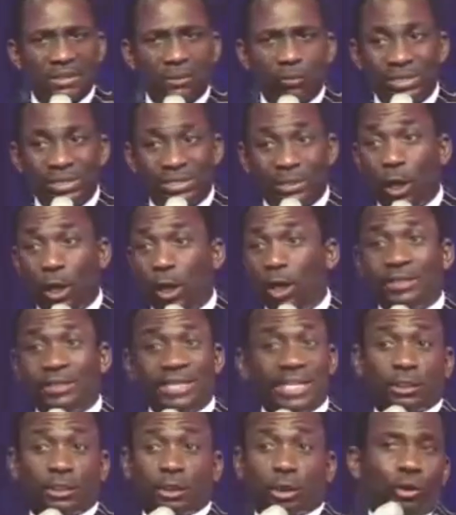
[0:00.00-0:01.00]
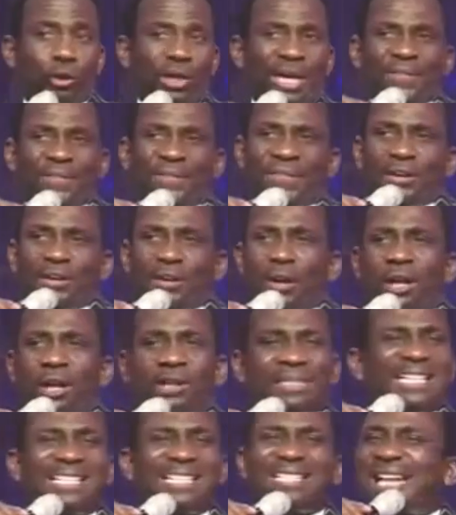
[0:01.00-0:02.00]
With all the strength and
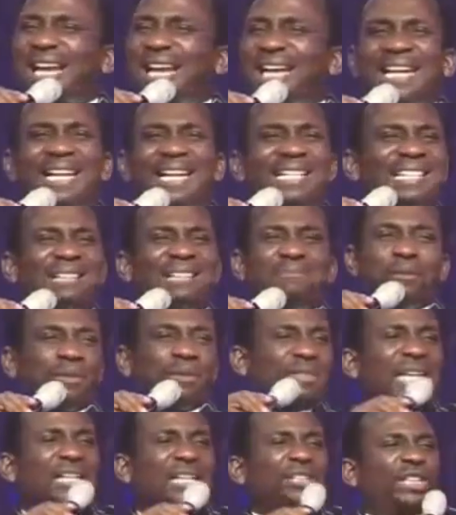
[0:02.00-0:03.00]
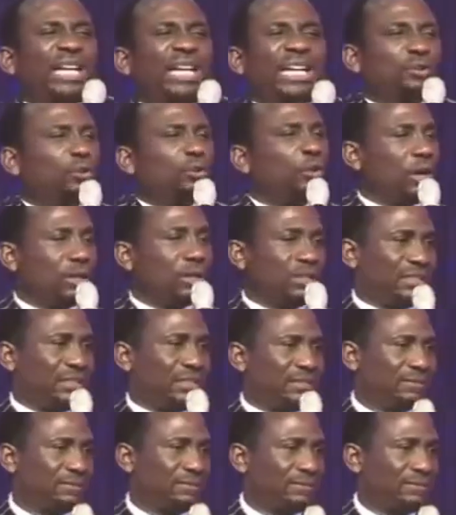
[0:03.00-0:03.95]
all the talent and potential you got.